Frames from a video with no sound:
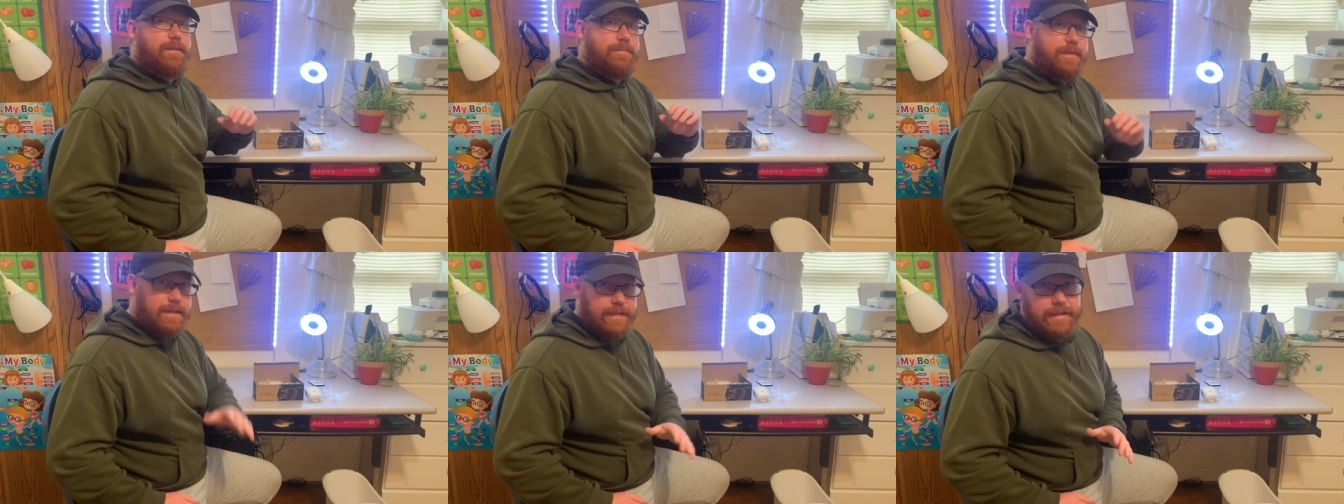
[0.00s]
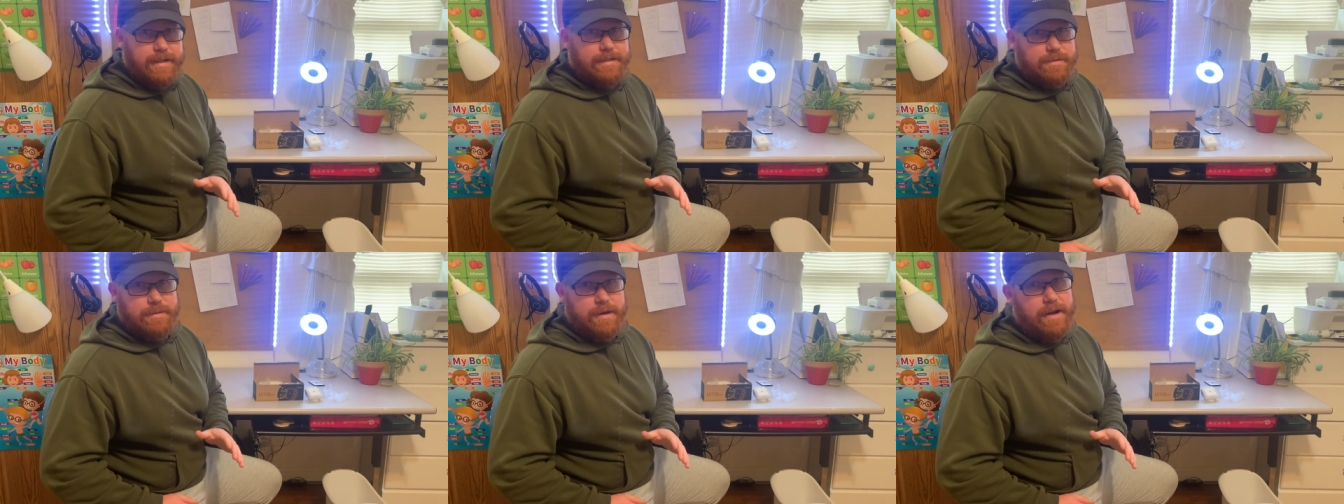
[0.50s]
Please hit that
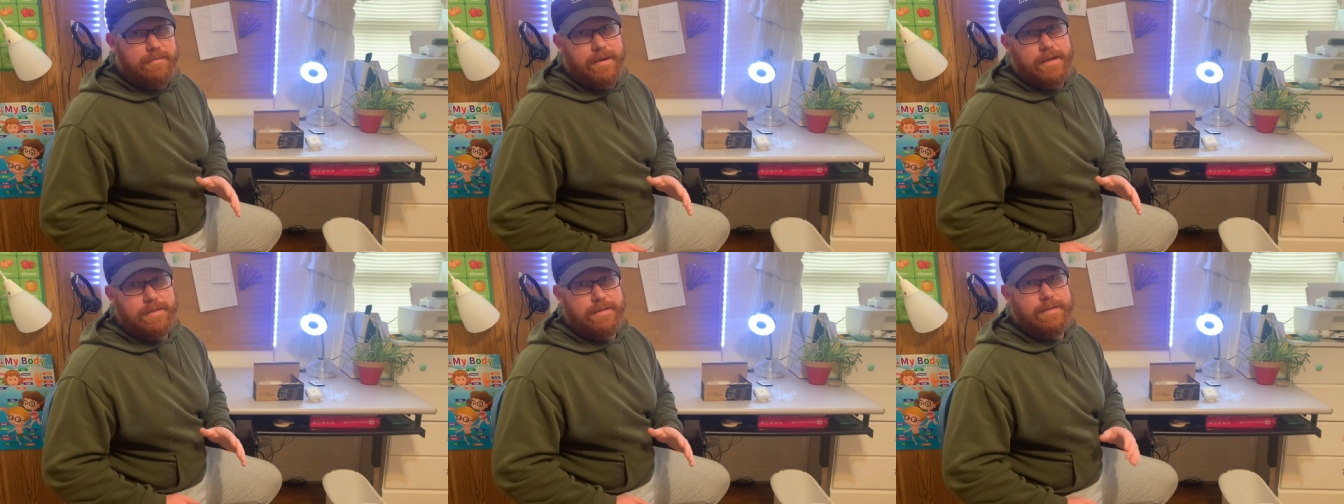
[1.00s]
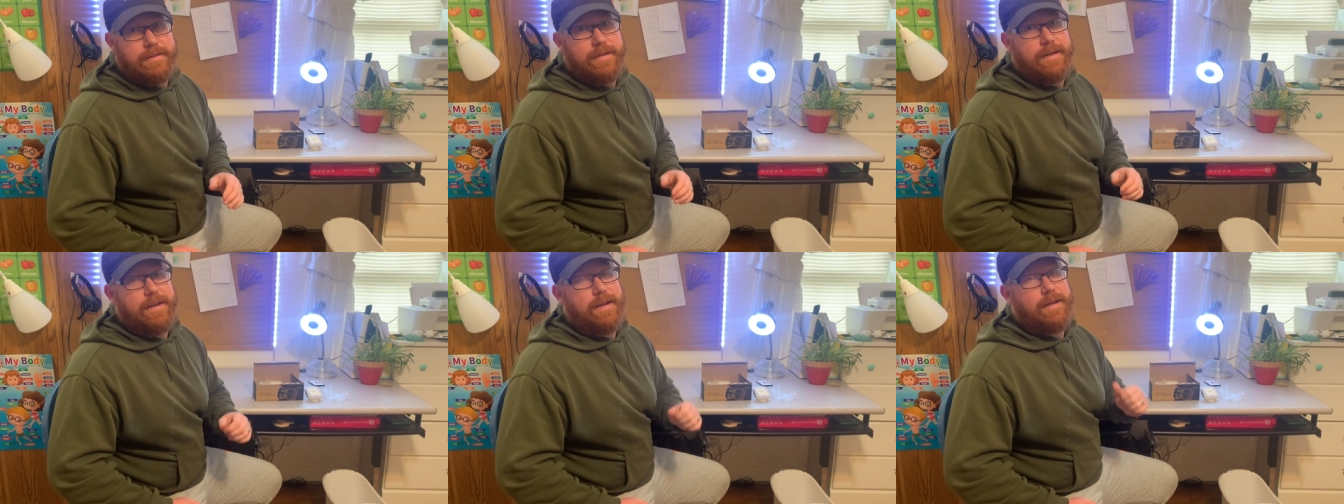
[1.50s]
subscribe button.
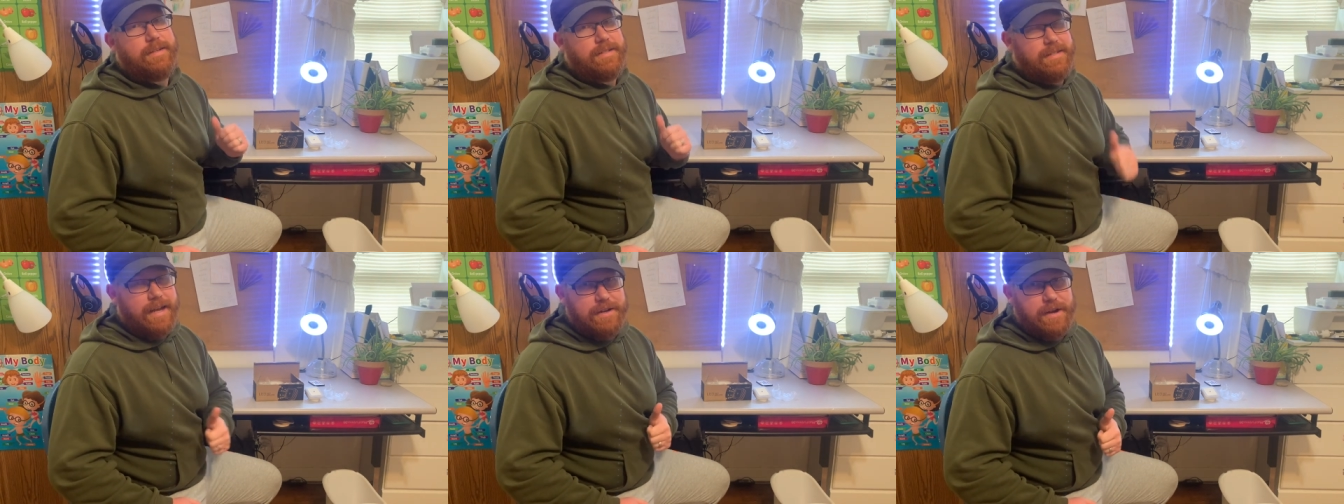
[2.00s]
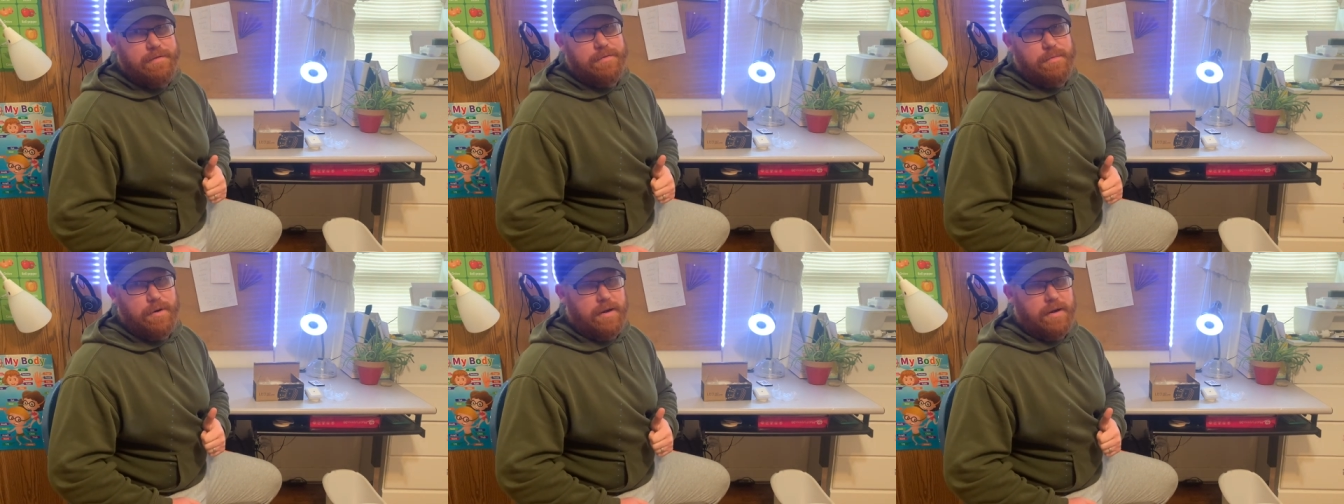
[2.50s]
Stay tuned for more